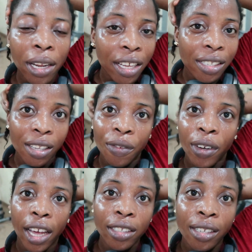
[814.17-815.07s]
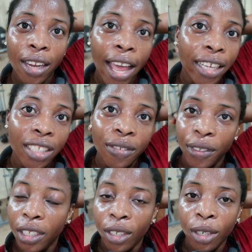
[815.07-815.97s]
Please don't forget to like
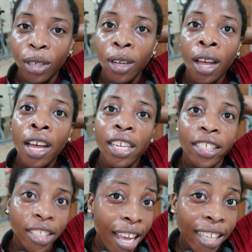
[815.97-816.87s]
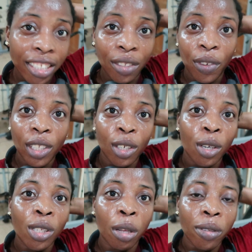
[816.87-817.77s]
this video, share this
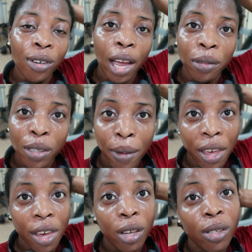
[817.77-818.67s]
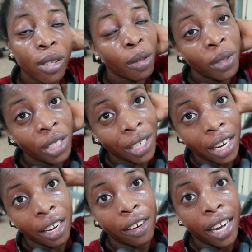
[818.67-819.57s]
video, subscribe to my YouTube
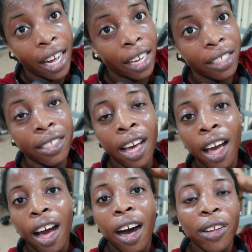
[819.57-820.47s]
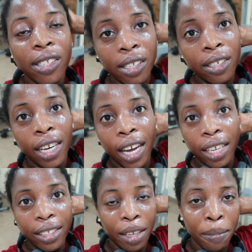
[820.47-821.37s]
channel, guys. I'll see you
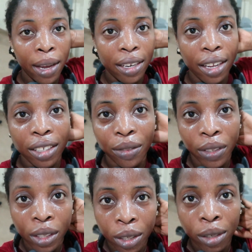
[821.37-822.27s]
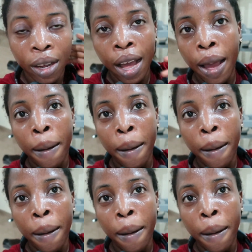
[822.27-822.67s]
guys in my next video.